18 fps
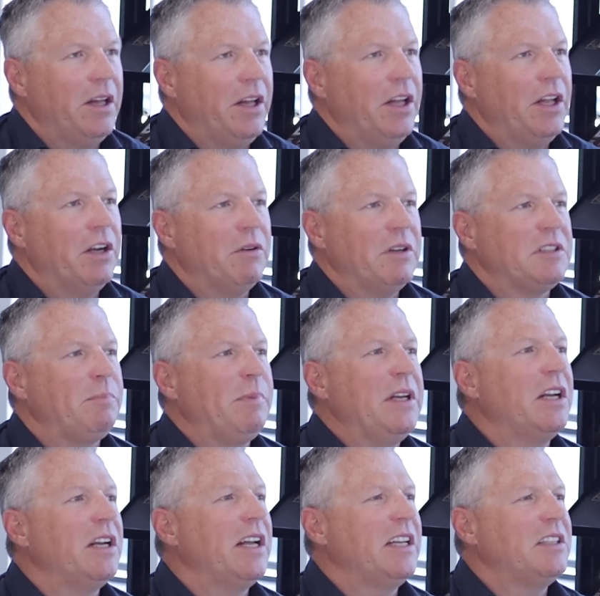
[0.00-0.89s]
it's
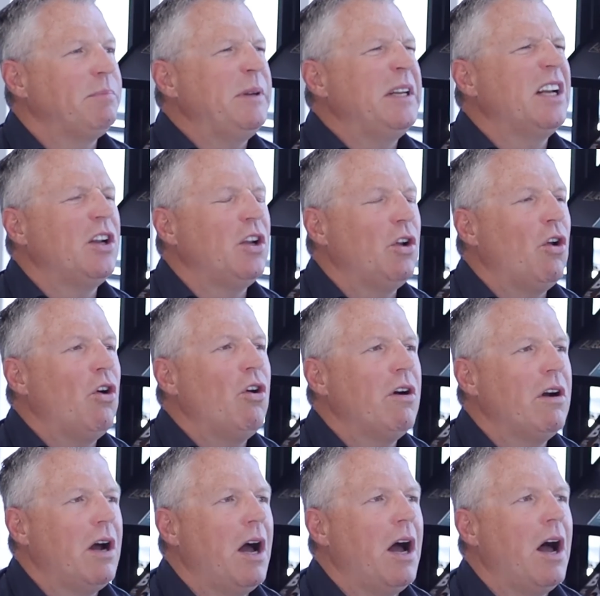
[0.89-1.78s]
been a
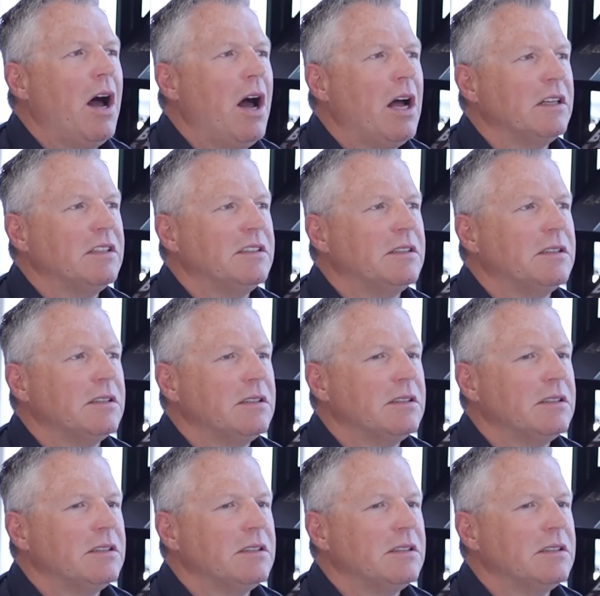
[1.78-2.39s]
long, hard